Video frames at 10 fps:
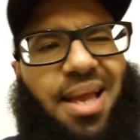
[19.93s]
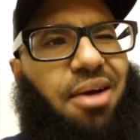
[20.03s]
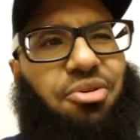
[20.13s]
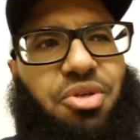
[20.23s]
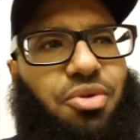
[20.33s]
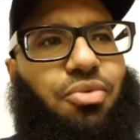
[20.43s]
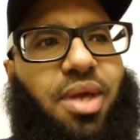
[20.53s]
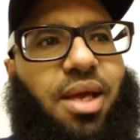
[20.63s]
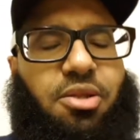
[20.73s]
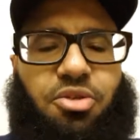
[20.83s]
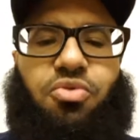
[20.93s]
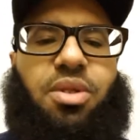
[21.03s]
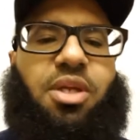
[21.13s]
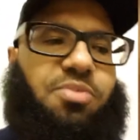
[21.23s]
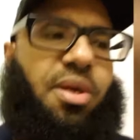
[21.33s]
Like, how do you get
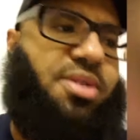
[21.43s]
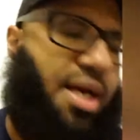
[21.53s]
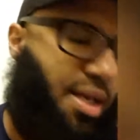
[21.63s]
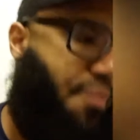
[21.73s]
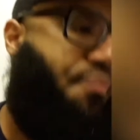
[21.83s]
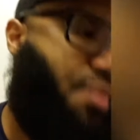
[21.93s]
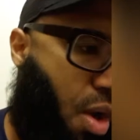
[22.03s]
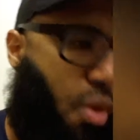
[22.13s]
closer to Allah subhanahu wa ta'ala?